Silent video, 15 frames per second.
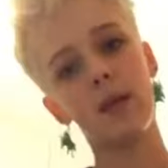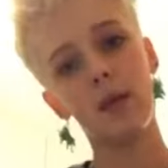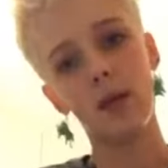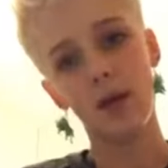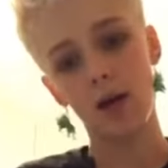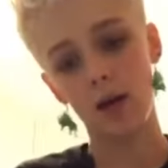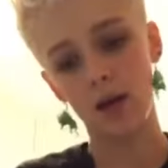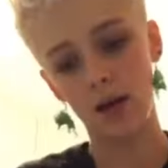a
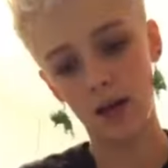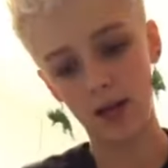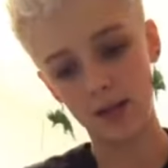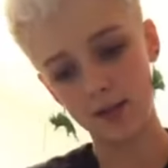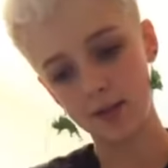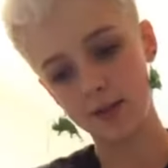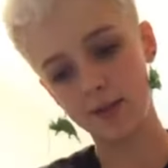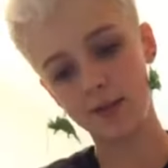
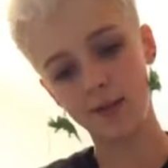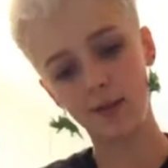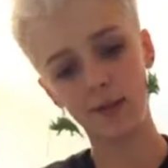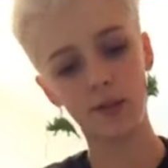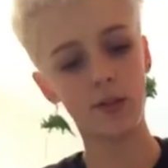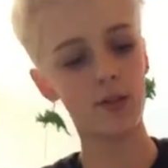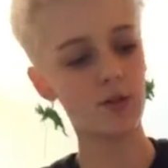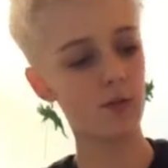nice
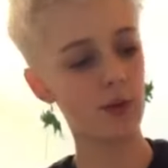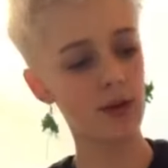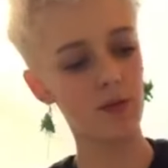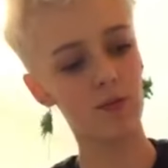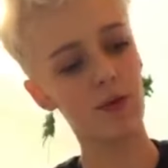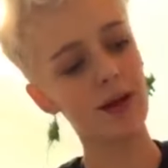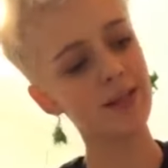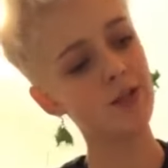sweet
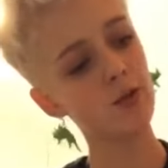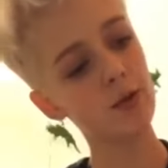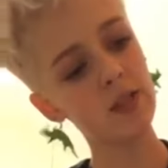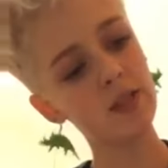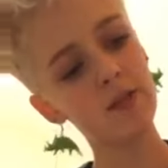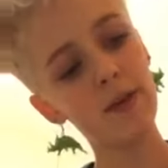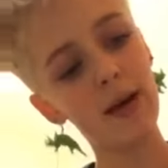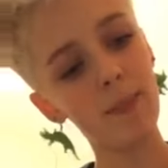red choice of
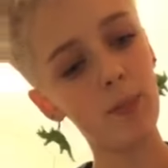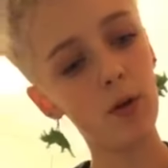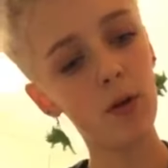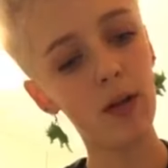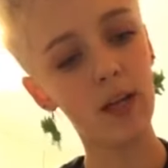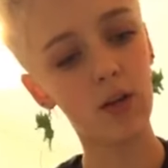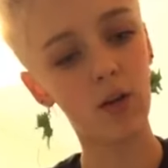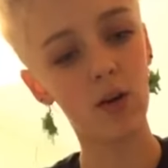apple, and
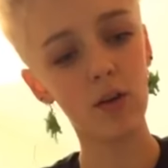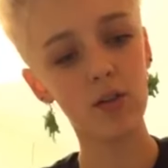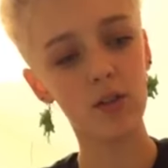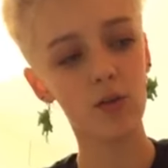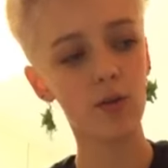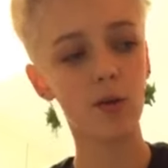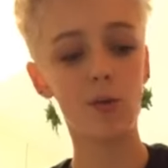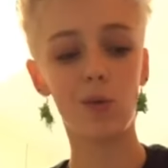you're also going to
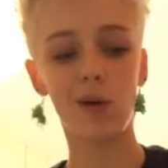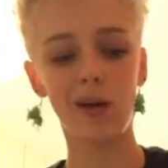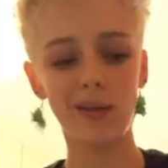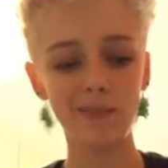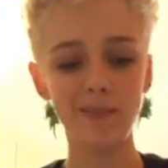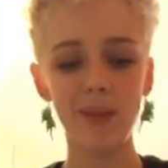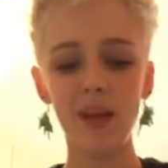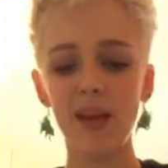want
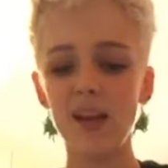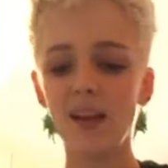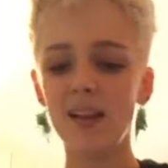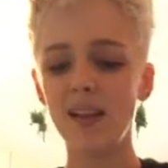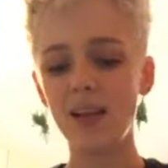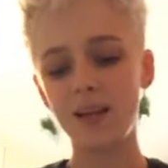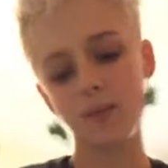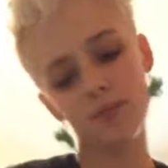like a
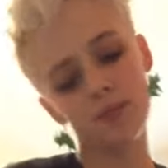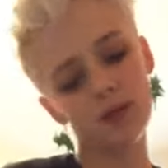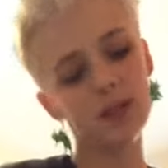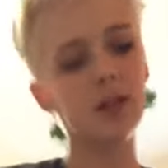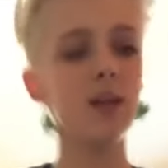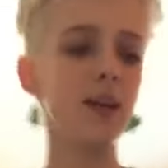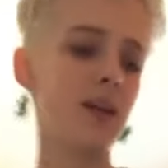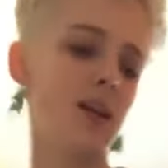
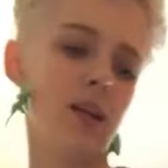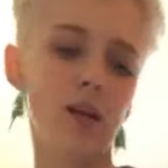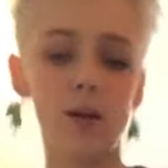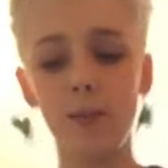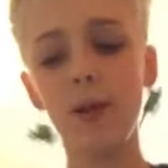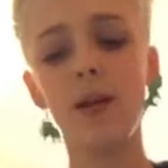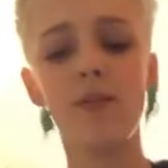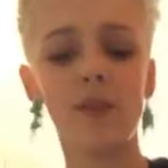little bit
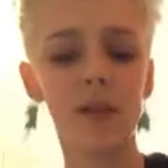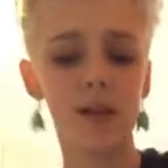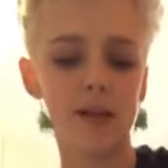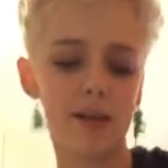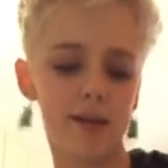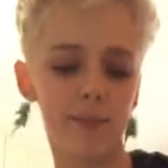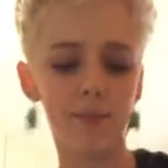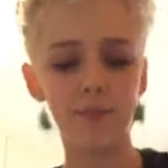of a
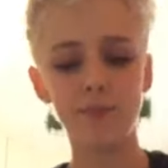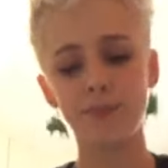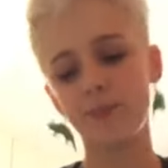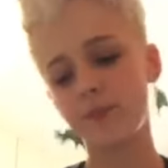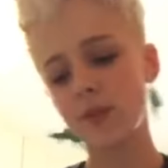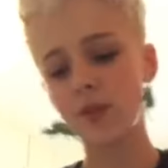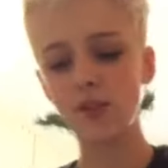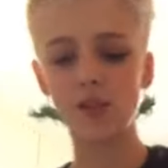
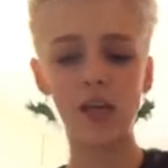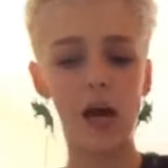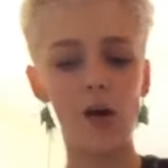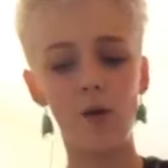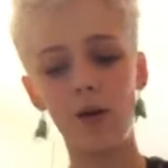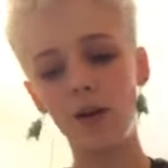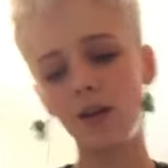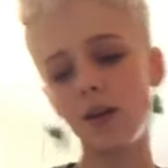sour
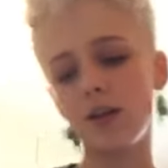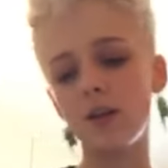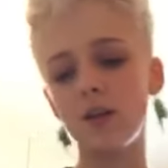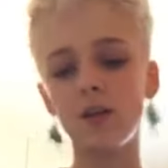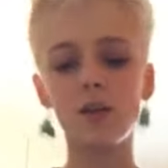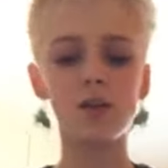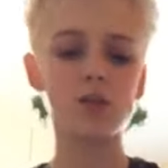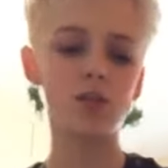little
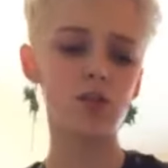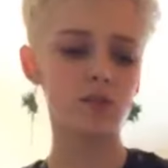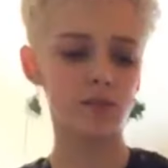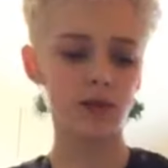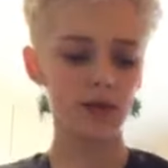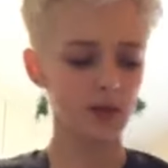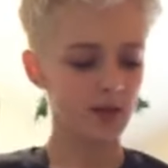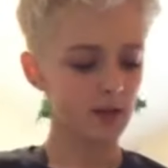
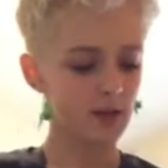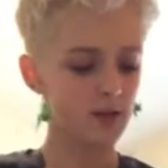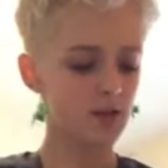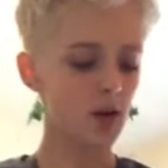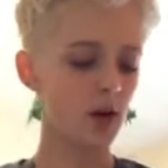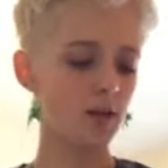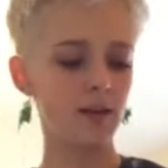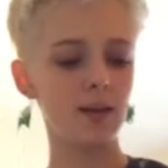tart
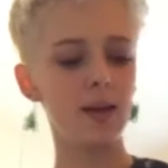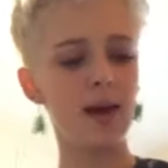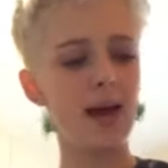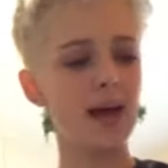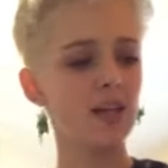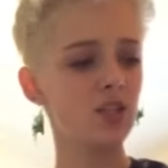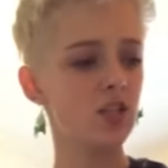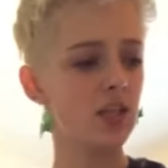little
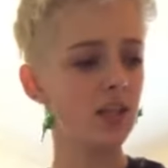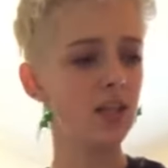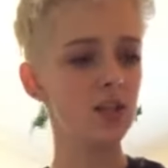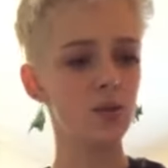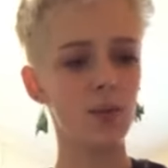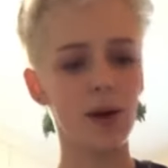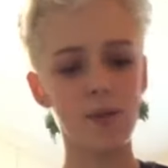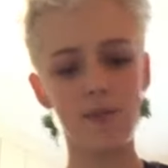action. That's why
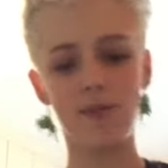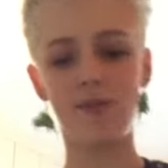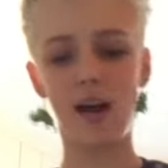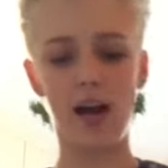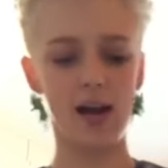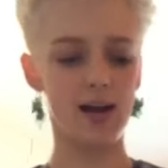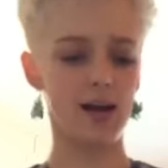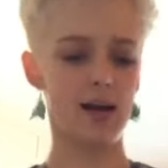we've got
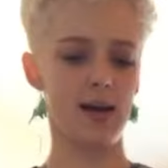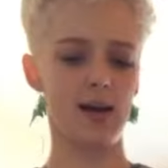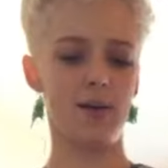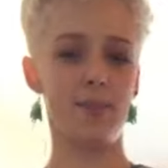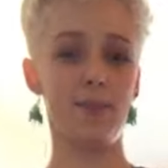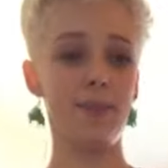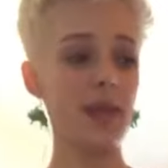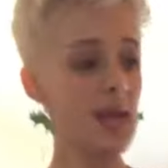
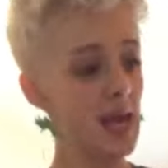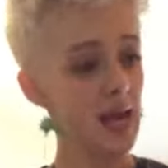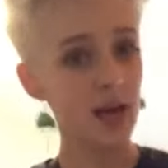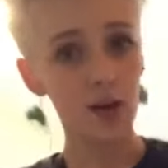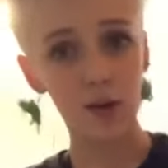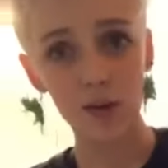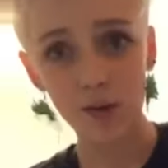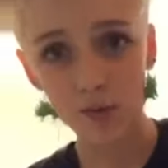
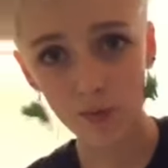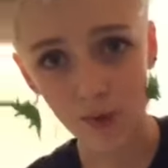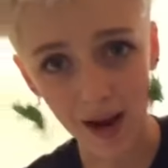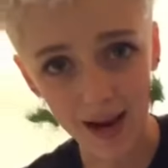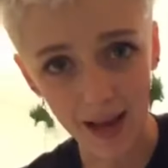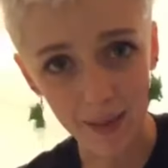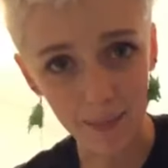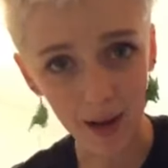red
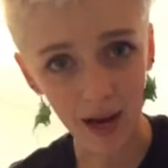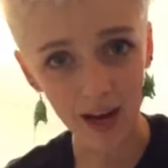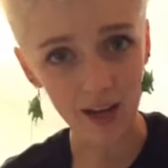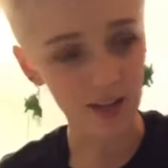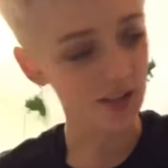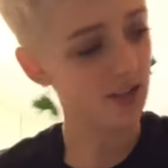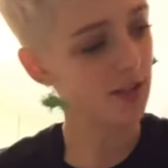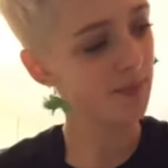
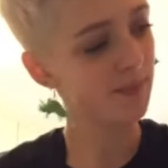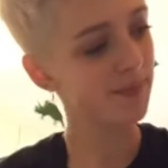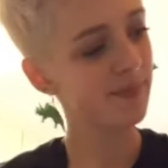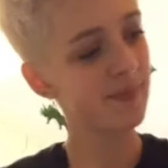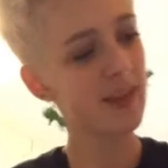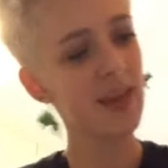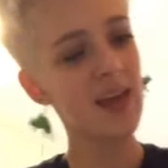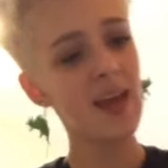Empires
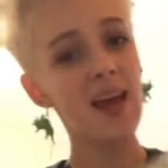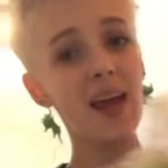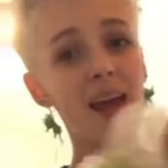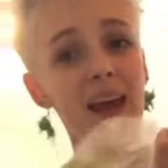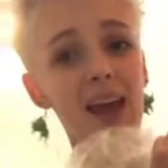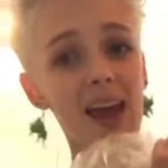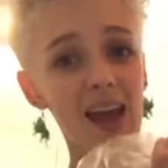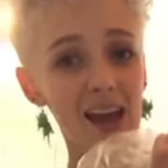
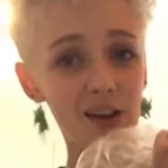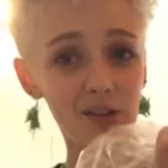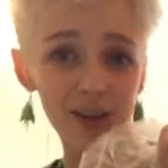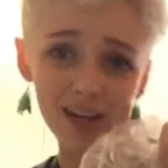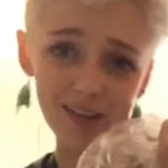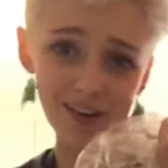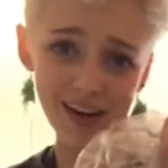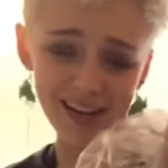and green
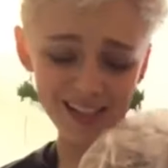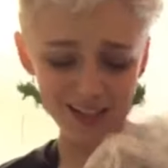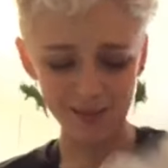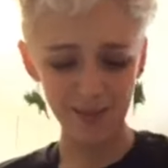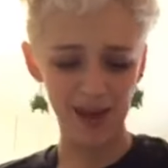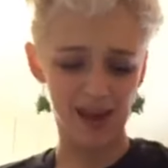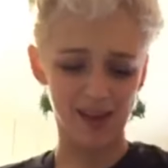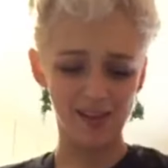Granny
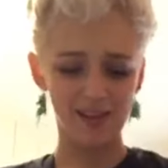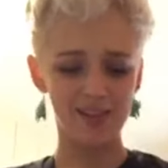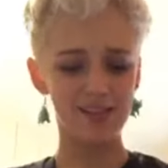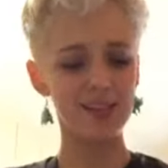Smiths.